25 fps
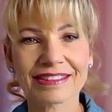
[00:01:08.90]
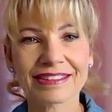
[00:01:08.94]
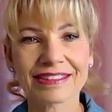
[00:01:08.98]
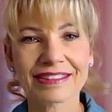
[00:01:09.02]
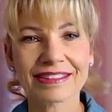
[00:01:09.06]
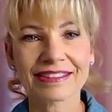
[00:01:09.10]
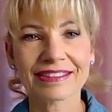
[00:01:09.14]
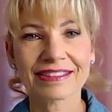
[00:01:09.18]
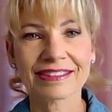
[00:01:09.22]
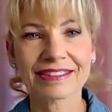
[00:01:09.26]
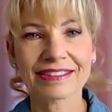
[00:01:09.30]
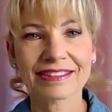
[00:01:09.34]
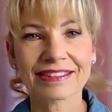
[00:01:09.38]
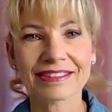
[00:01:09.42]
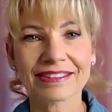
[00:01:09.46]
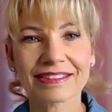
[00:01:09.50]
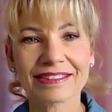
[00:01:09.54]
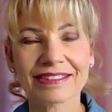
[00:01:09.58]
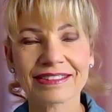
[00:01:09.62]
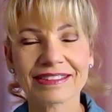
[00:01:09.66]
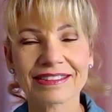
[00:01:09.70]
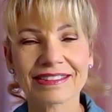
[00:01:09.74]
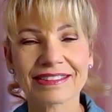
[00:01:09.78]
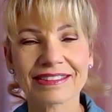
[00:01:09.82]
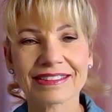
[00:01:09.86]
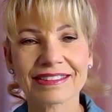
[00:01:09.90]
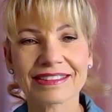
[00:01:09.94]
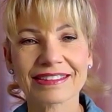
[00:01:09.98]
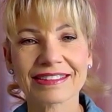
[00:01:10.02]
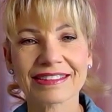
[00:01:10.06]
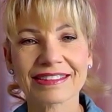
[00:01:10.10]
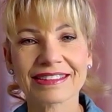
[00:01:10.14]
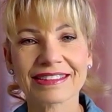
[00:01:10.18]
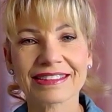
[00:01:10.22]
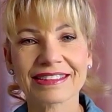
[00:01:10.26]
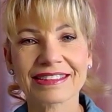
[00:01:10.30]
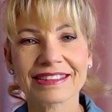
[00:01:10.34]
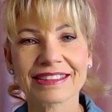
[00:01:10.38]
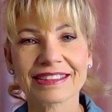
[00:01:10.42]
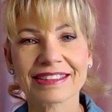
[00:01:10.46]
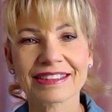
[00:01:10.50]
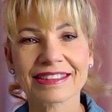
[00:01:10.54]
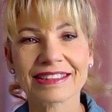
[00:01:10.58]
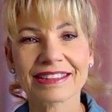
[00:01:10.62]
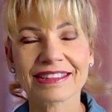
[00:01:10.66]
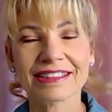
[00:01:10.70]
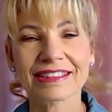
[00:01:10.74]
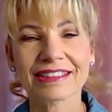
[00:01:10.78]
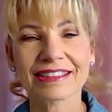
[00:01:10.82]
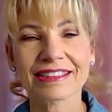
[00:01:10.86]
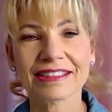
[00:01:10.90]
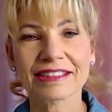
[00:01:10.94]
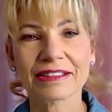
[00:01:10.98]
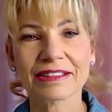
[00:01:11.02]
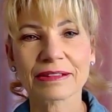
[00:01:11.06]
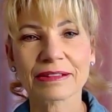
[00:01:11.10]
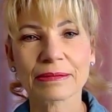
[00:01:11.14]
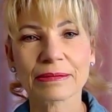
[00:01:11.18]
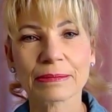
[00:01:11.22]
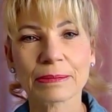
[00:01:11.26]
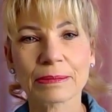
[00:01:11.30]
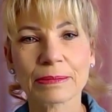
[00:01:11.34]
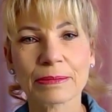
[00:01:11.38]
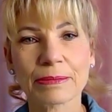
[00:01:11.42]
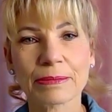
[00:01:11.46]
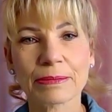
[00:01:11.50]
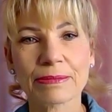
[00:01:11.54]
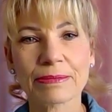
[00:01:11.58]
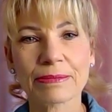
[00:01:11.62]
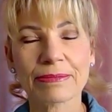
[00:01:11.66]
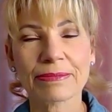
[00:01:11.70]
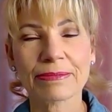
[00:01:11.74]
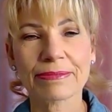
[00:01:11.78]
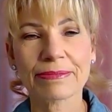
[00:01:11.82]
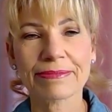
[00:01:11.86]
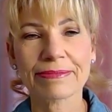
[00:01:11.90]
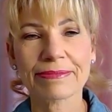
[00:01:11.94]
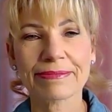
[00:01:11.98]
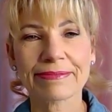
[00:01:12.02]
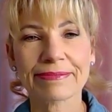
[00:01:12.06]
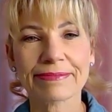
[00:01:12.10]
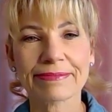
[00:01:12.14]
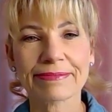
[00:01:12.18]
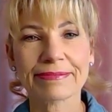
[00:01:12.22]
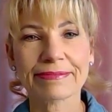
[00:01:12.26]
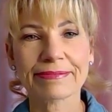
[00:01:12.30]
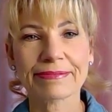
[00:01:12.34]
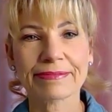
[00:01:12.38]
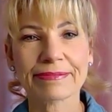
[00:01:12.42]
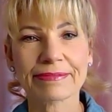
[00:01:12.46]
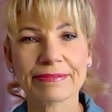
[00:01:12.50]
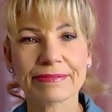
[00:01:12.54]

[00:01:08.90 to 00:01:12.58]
No words are spoken by the person on screen.